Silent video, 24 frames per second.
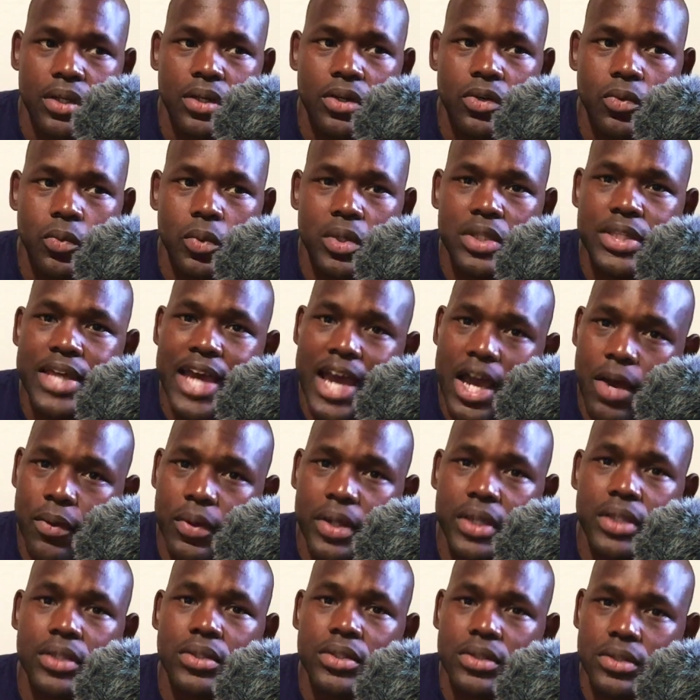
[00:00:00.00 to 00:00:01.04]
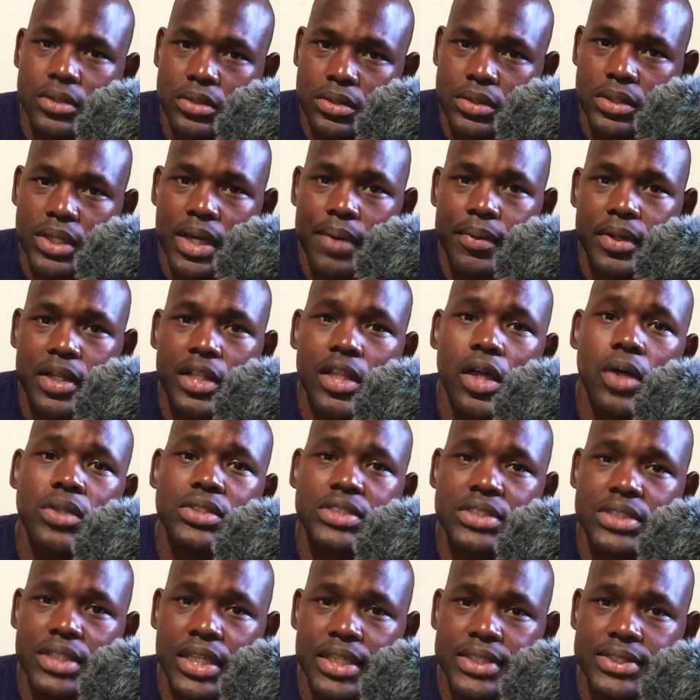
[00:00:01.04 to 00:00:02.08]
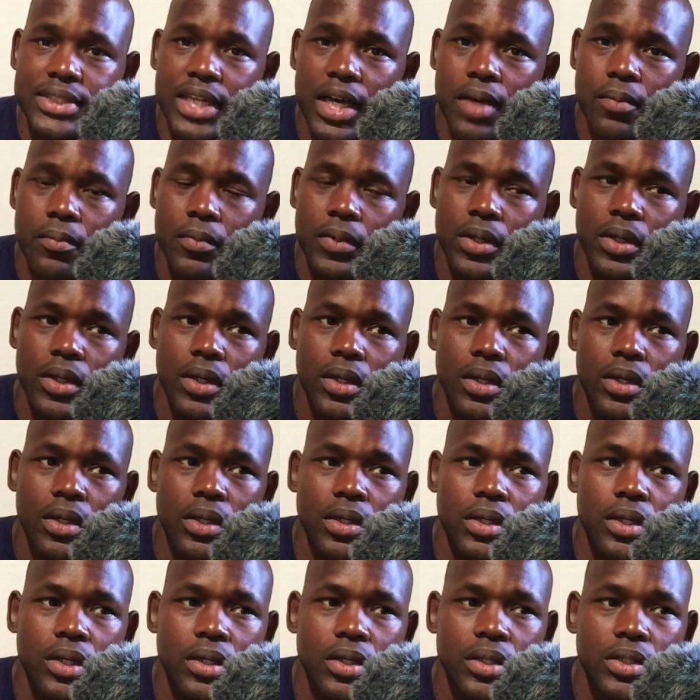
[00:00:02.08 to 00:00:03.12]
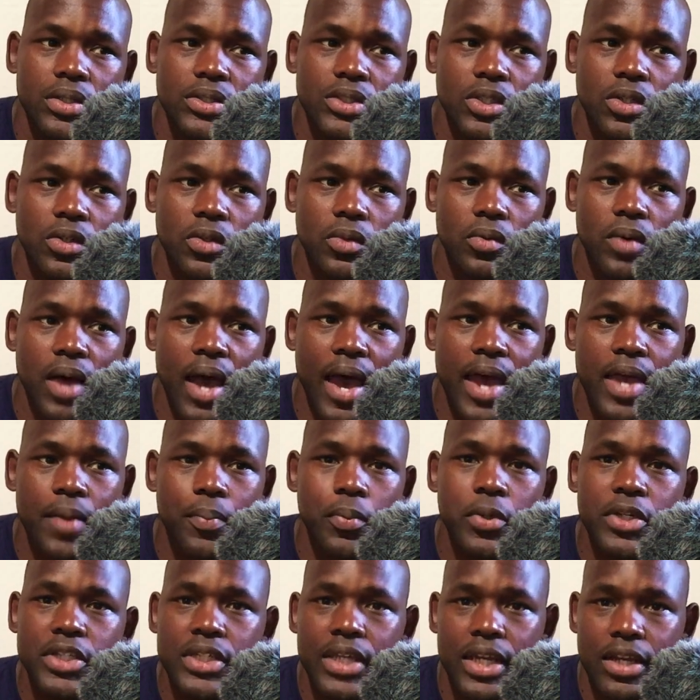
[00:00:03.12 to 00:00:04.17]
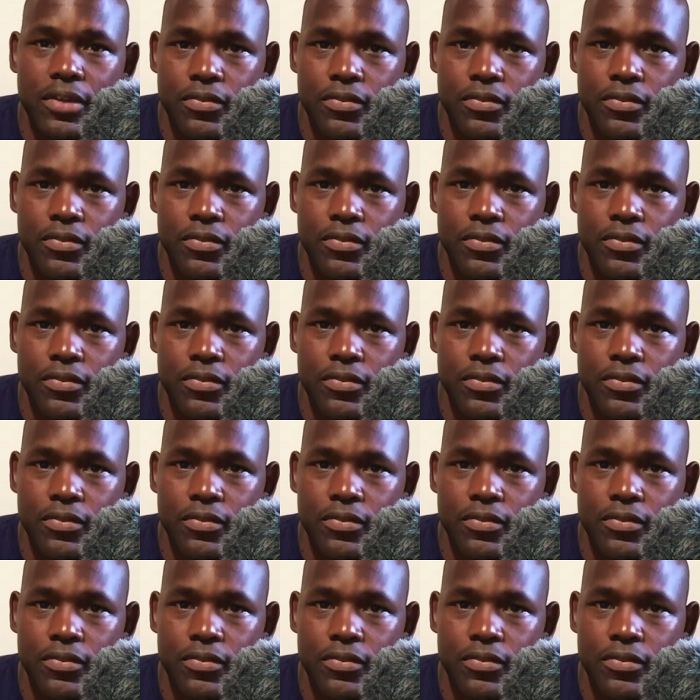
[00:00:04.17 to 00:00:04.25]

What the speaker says: with how it how it closes things up. So I appreciate it